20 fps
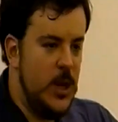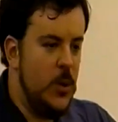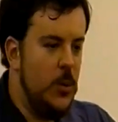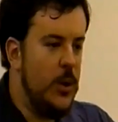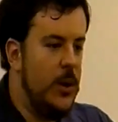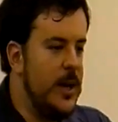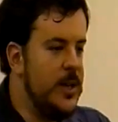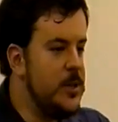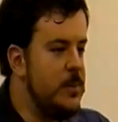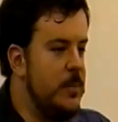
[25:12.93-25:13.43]

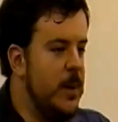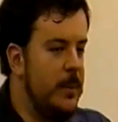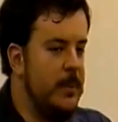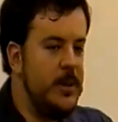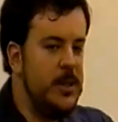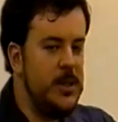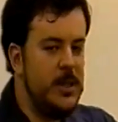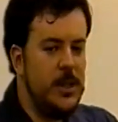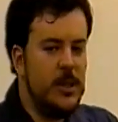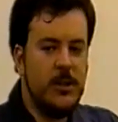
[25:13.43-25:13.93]
Well, as a
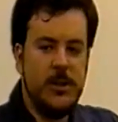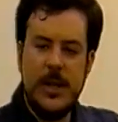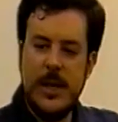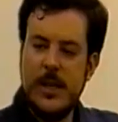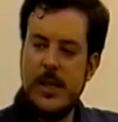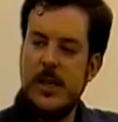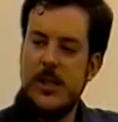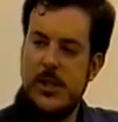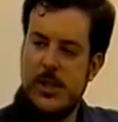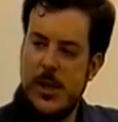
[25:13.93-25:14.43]
puppeteer,
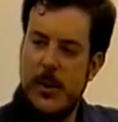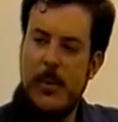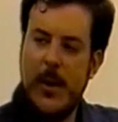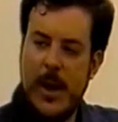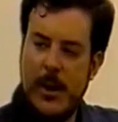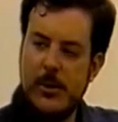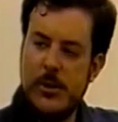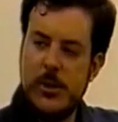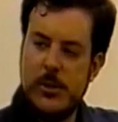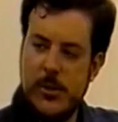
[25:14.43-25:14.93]
that is
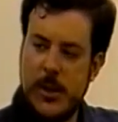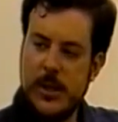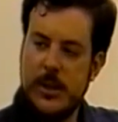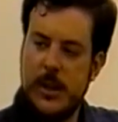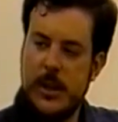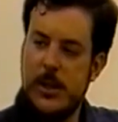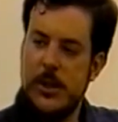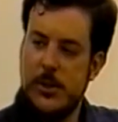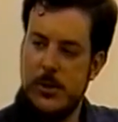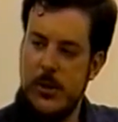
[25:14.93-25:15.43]
somehow
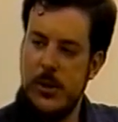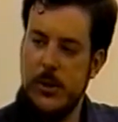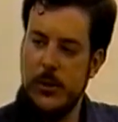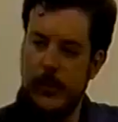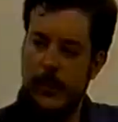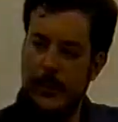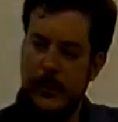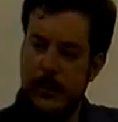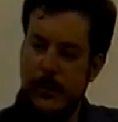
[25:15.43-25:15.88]
strictly true.